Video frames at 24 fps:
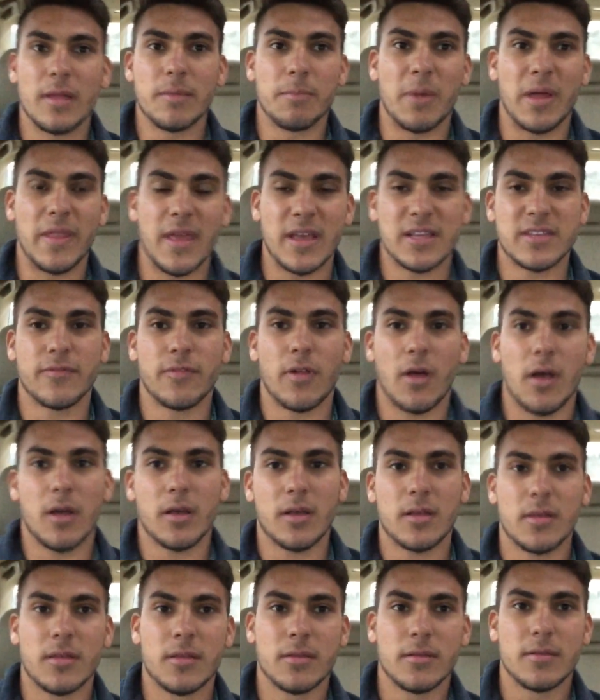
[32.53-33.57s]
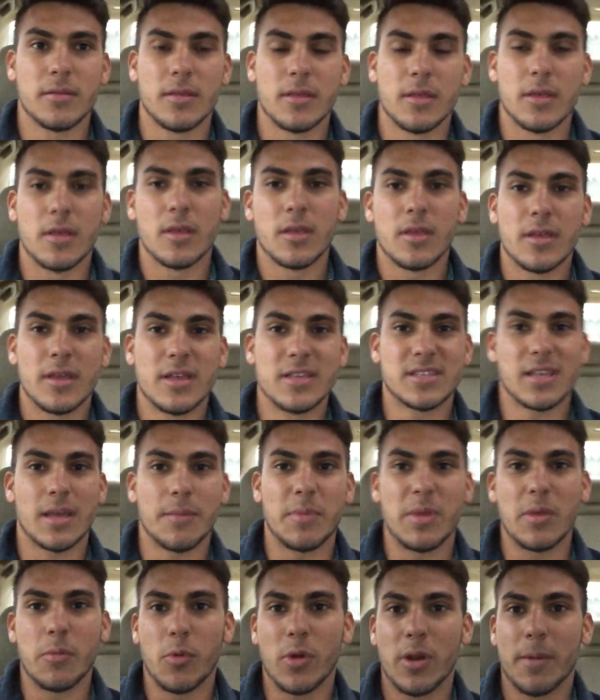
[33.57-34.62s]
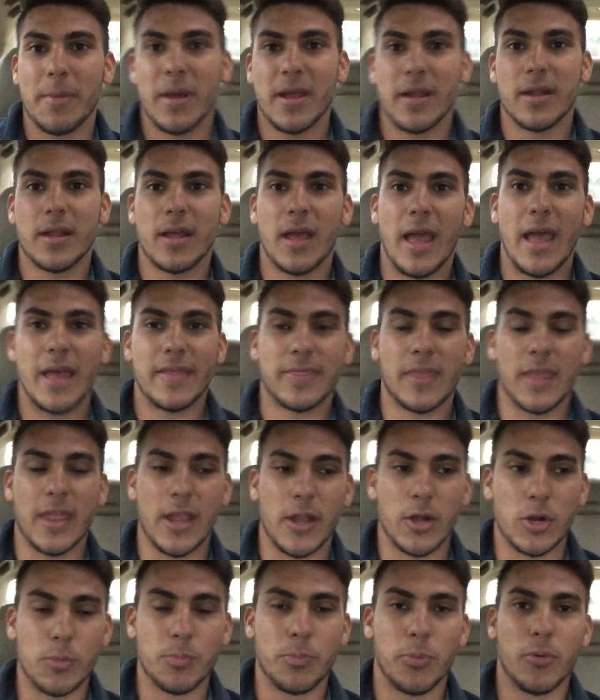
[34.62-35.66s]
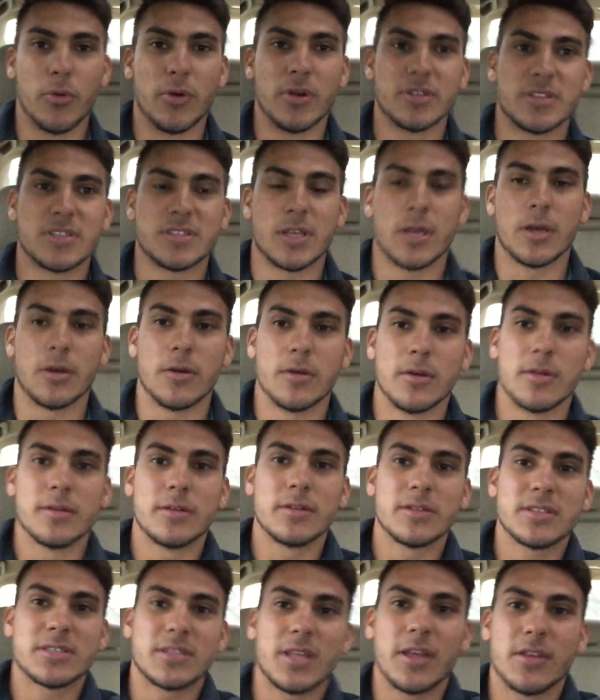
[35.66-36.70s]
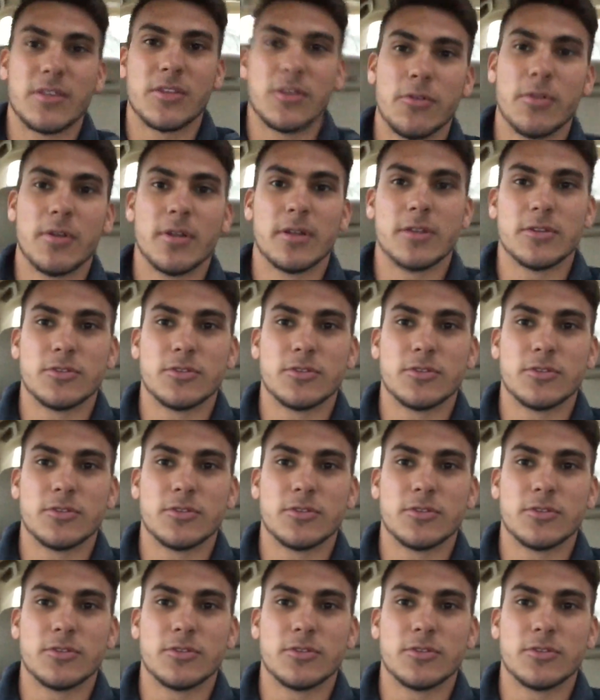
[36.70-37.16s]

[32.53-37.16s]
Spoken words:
my next vlog is gonna be at the airport, so stay tuned and